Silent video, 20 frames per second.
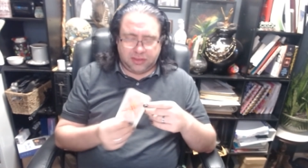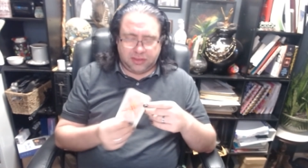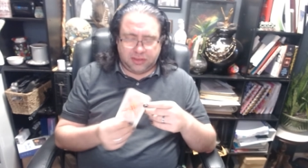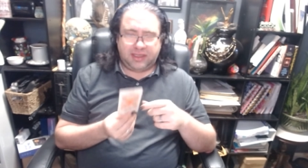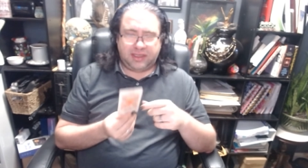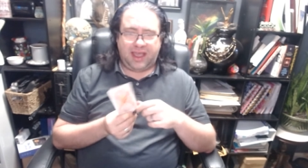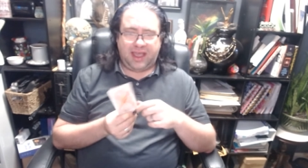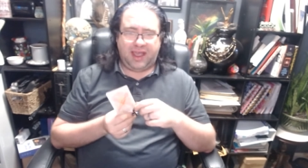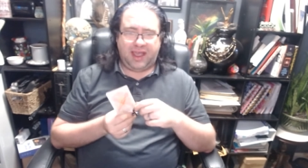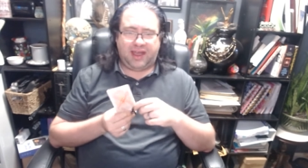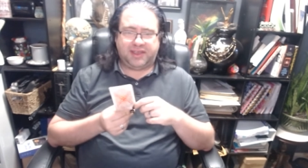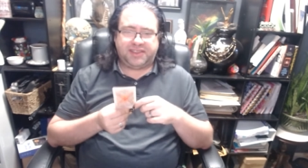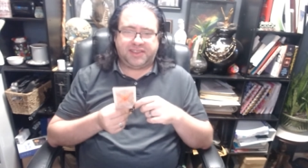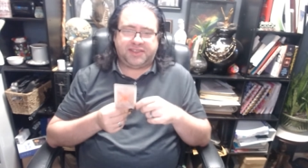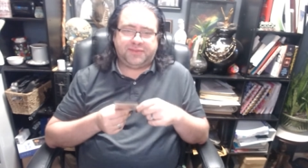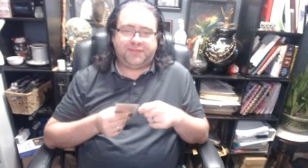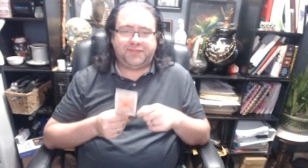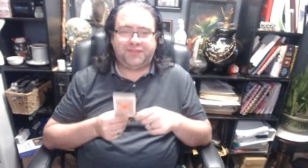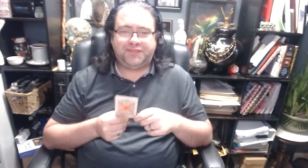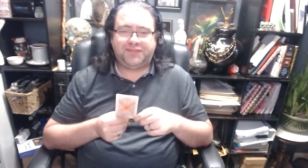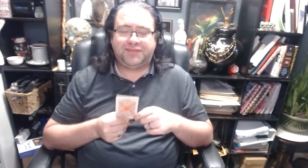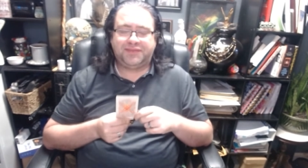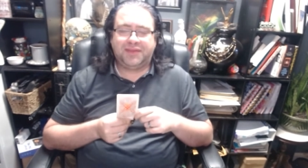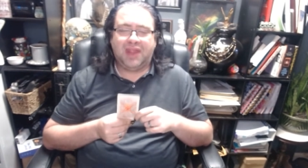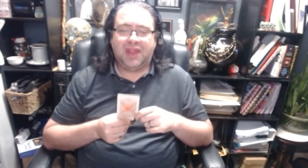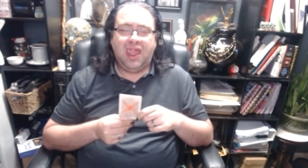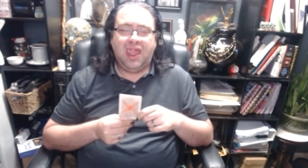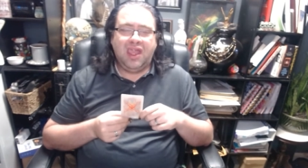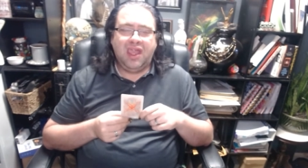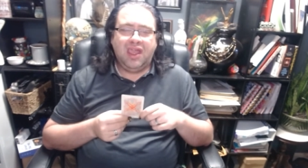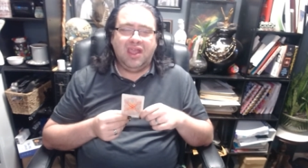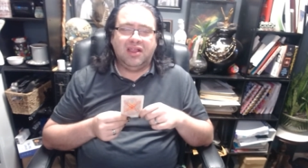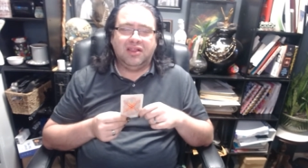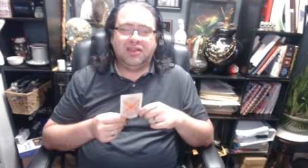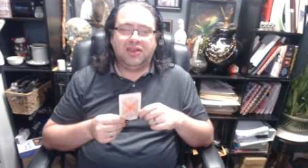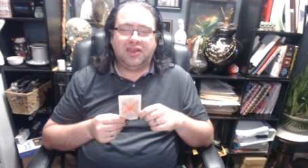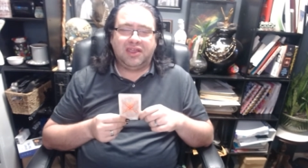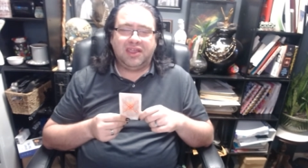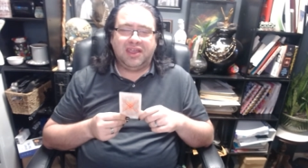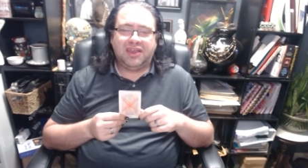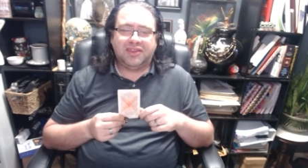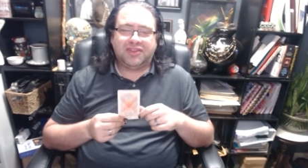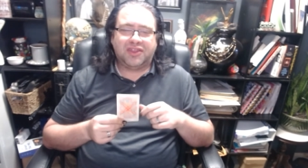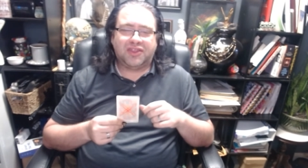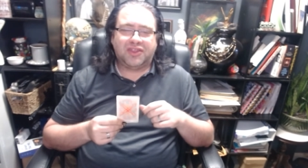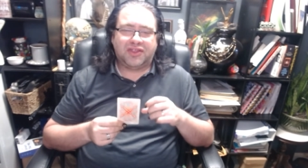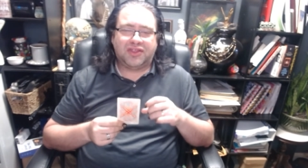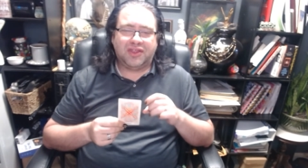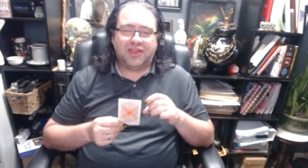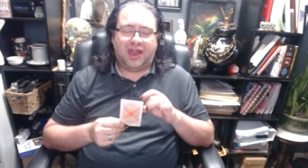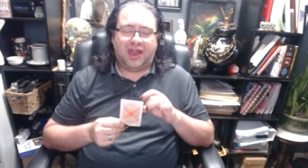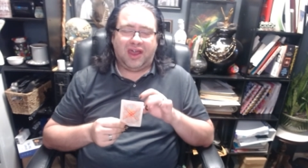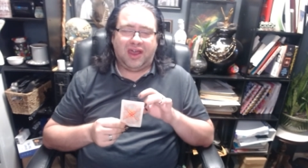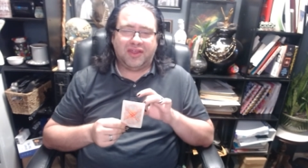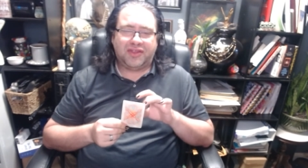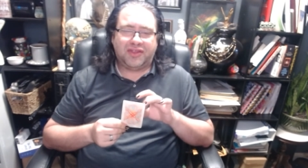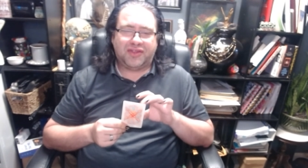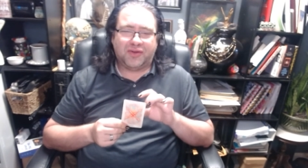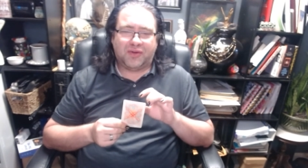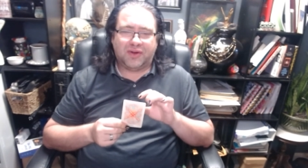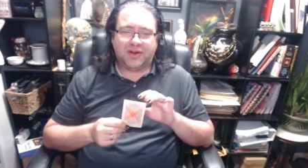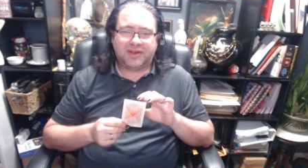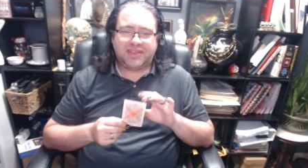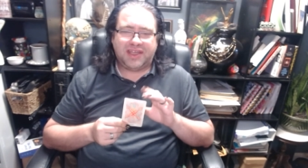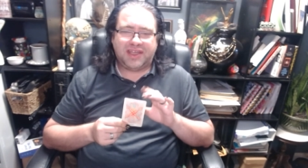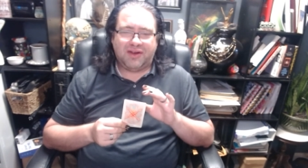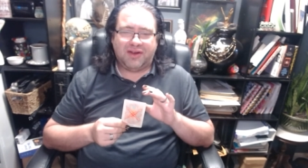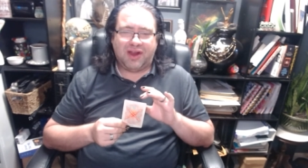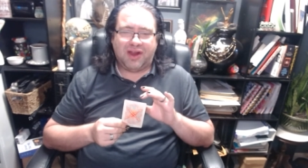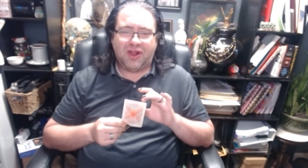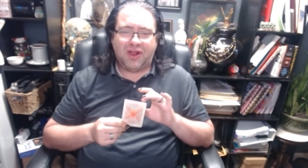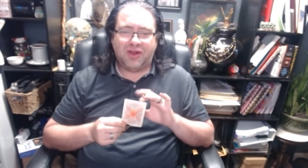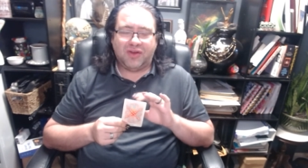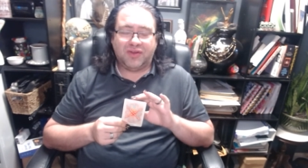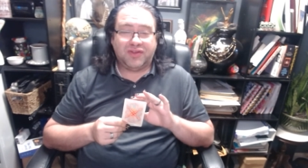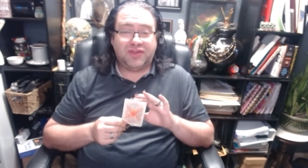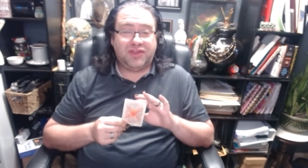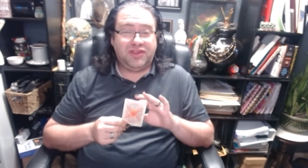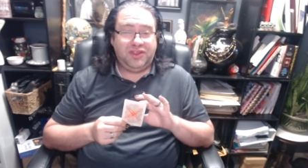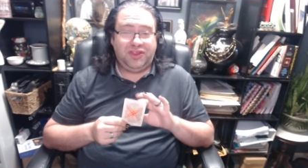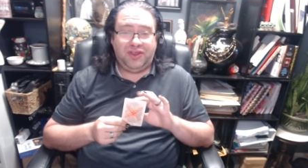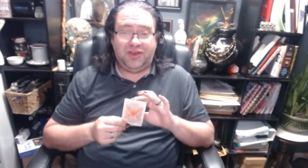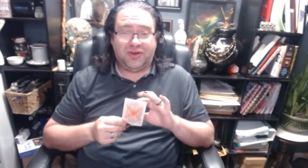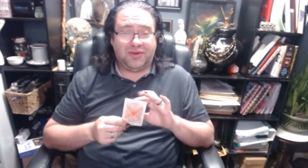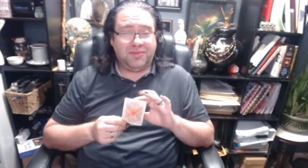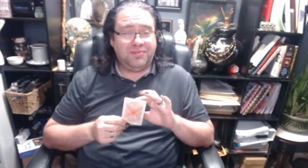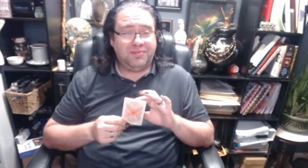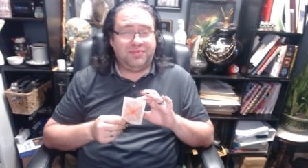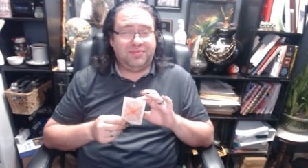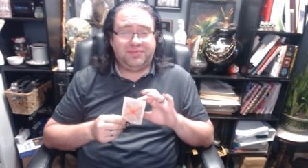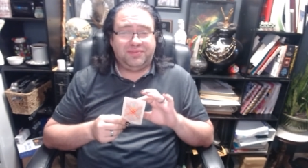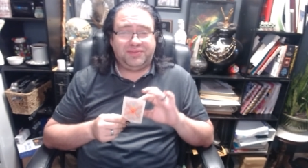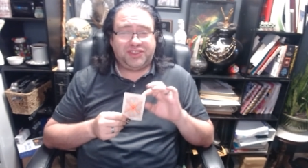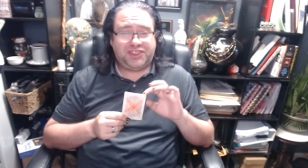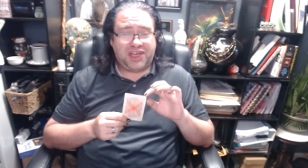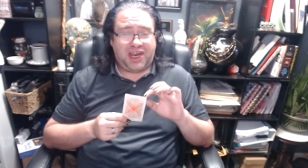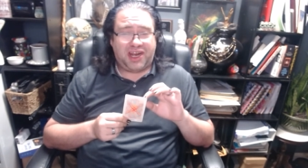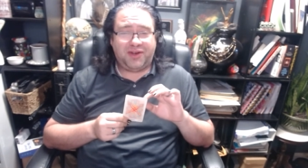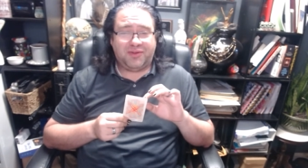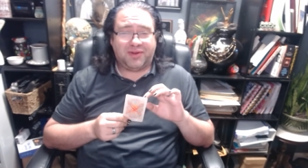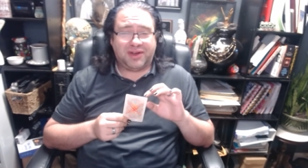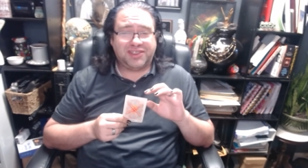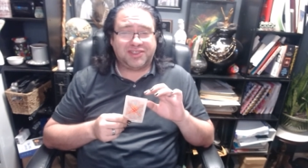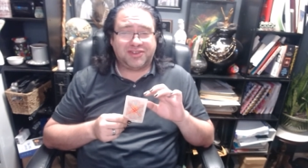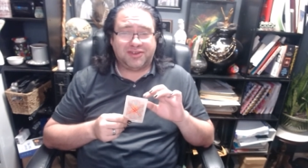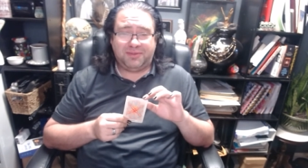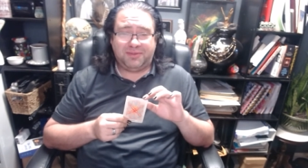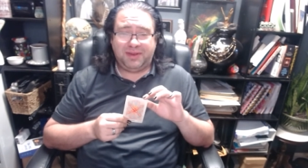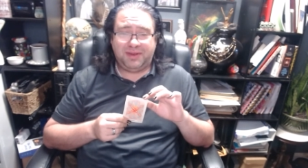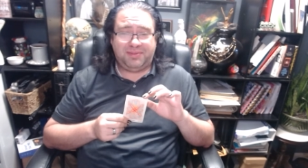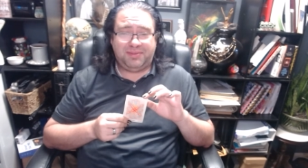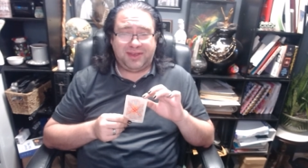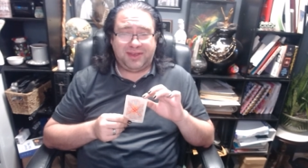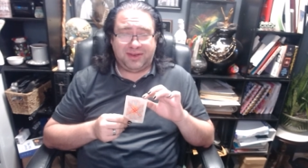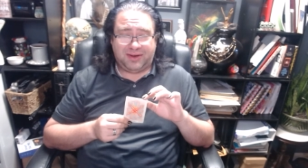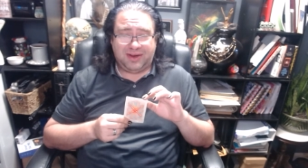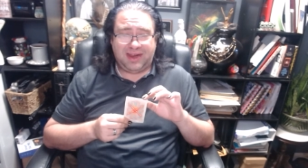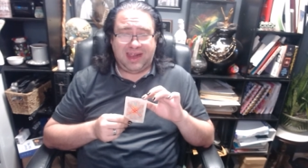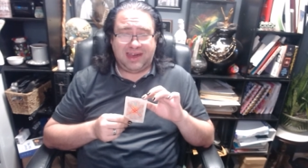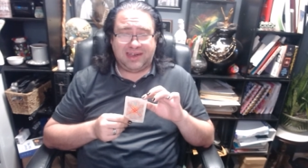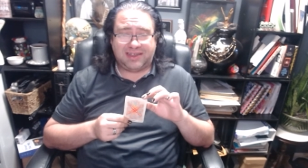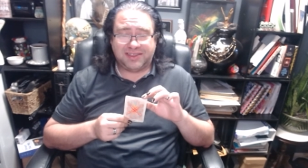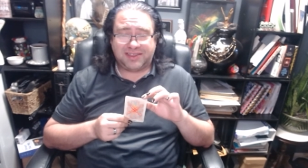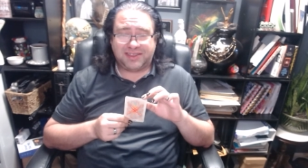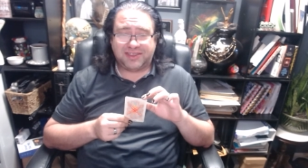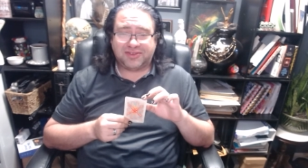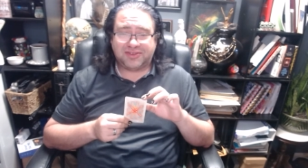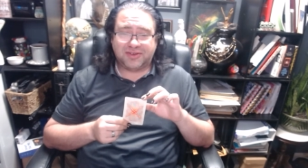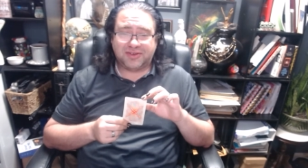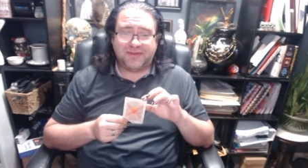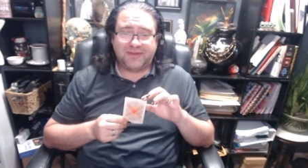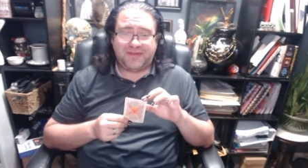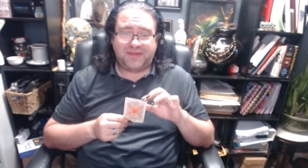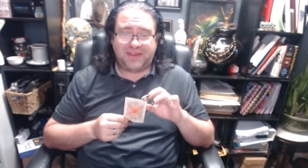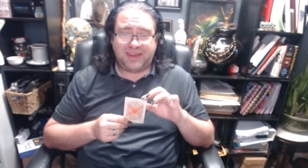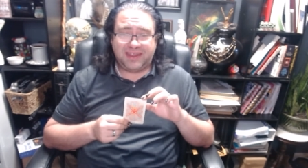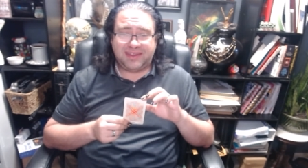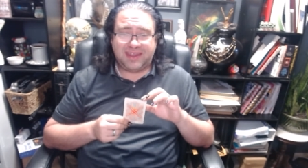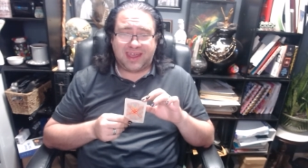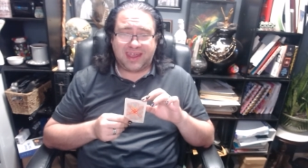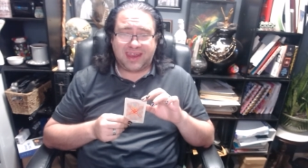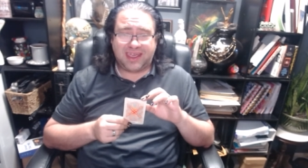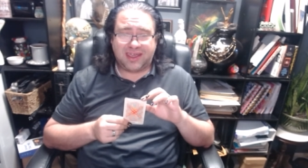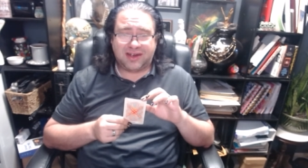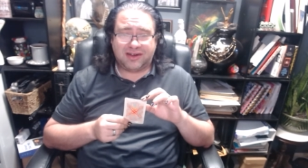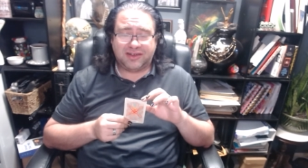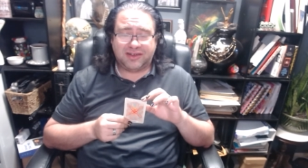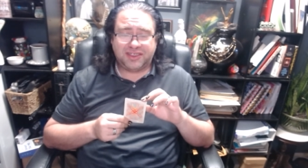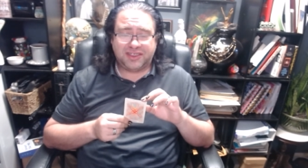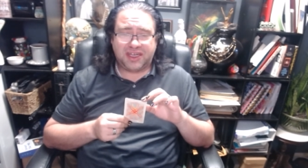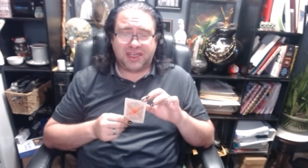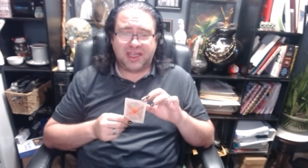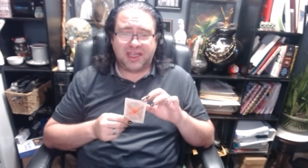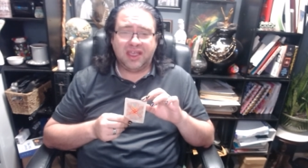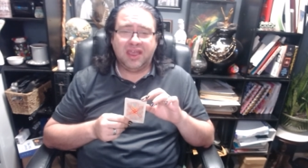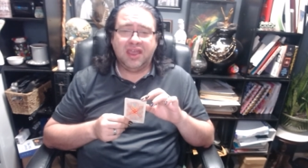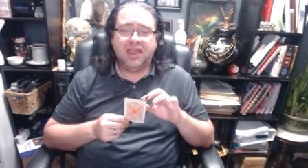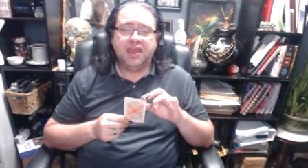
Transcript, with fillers: chaos. Looking at the Thor Tarot, your January is going to be pure chaos. It's going to feed that energy.